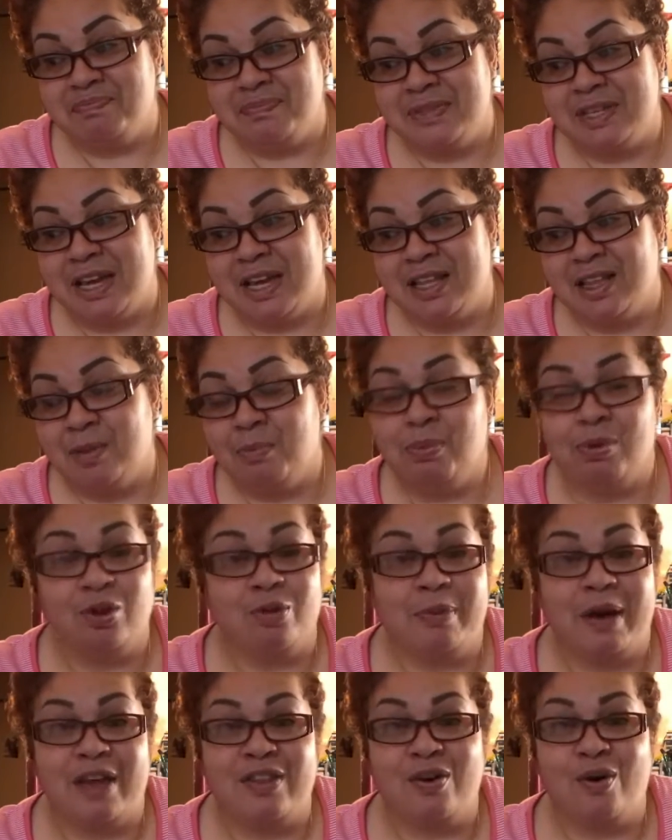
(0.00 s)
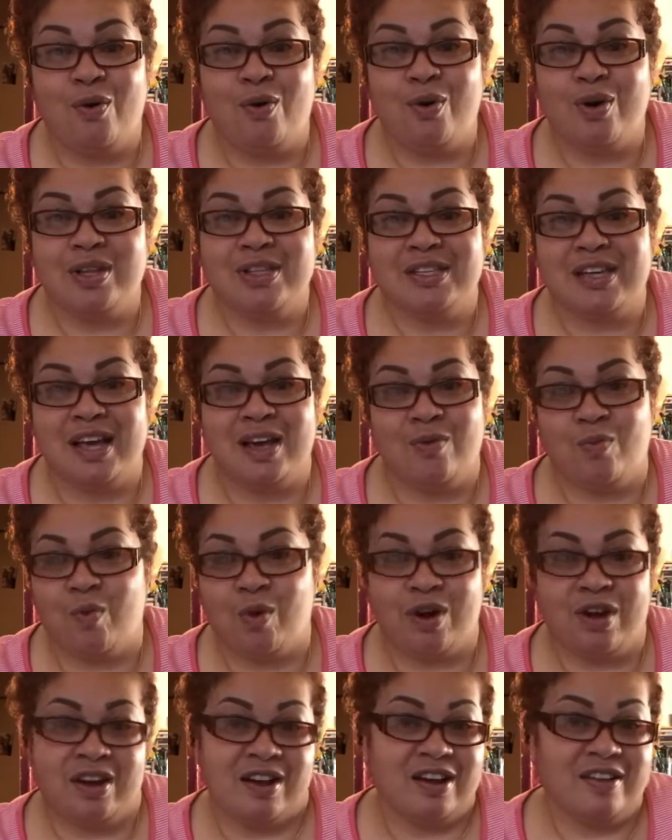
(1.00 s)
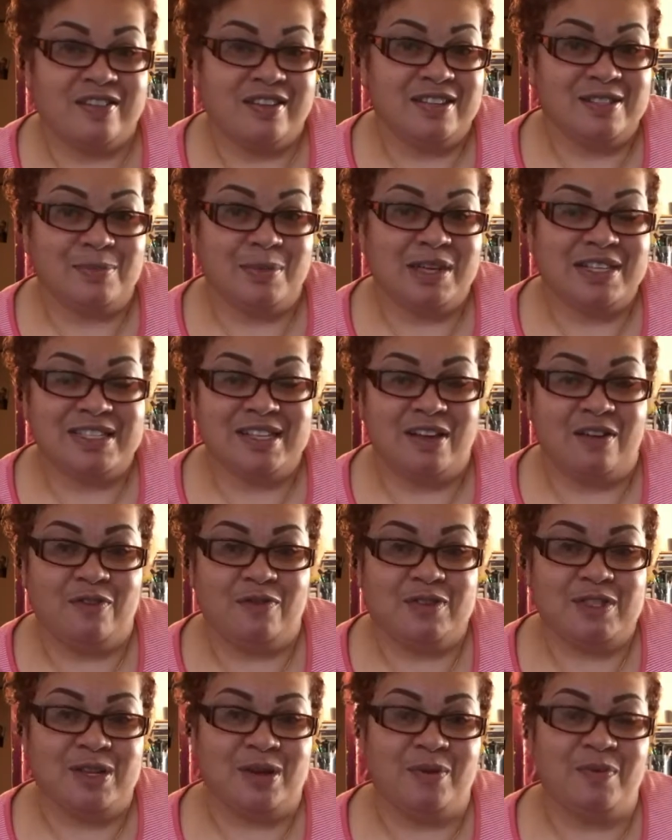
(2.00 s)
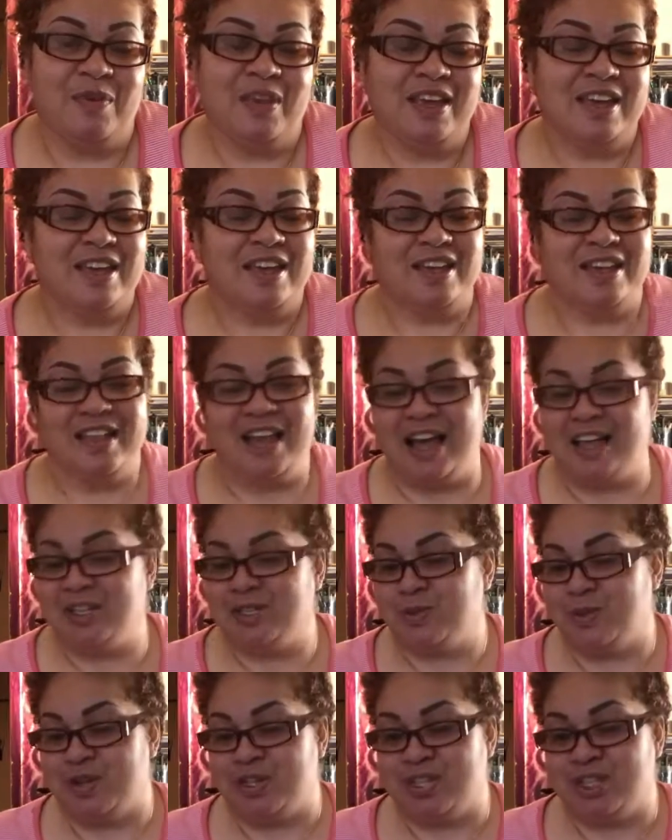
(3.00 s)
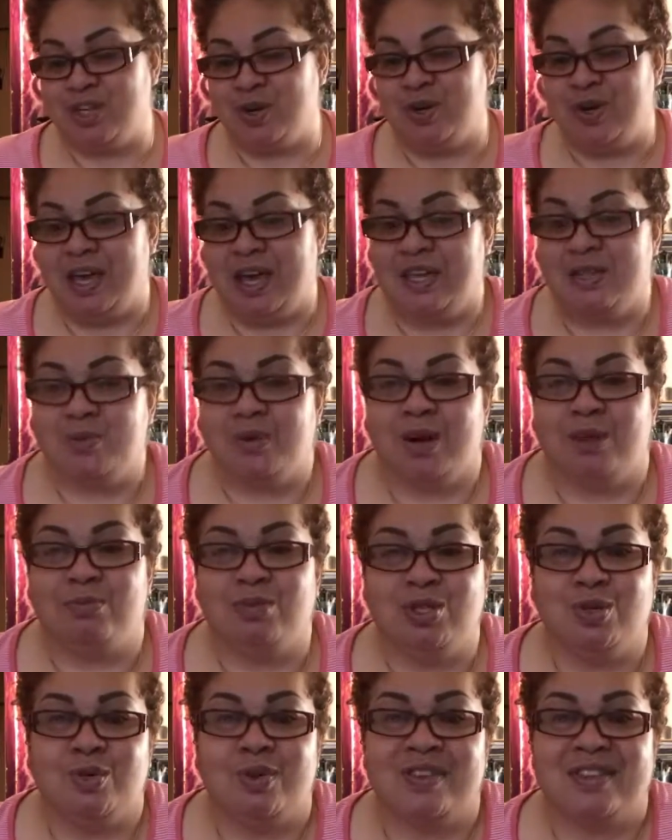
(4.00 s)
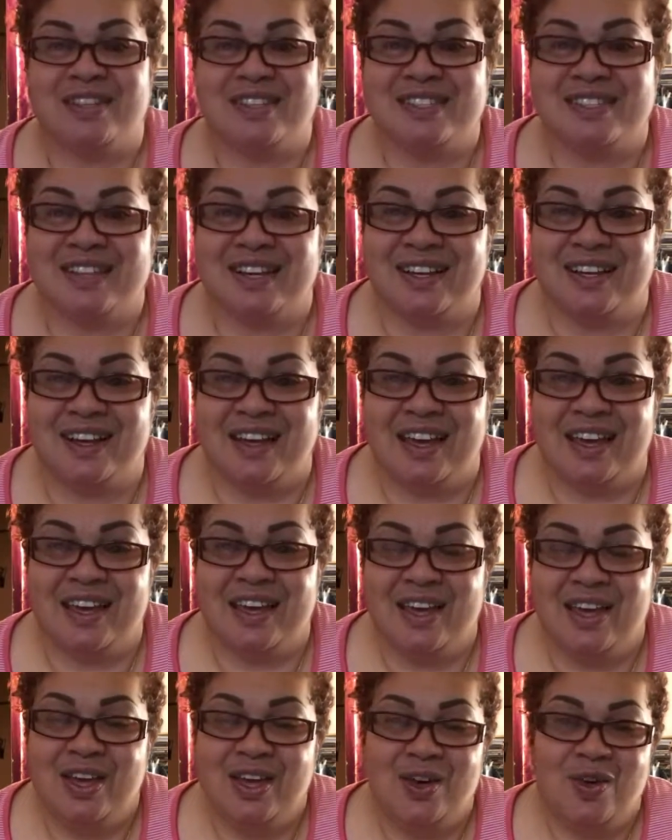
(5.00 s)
taking the bull by the horns and working on this myself. So I just wanted to showcase what I'm doing this Sunday.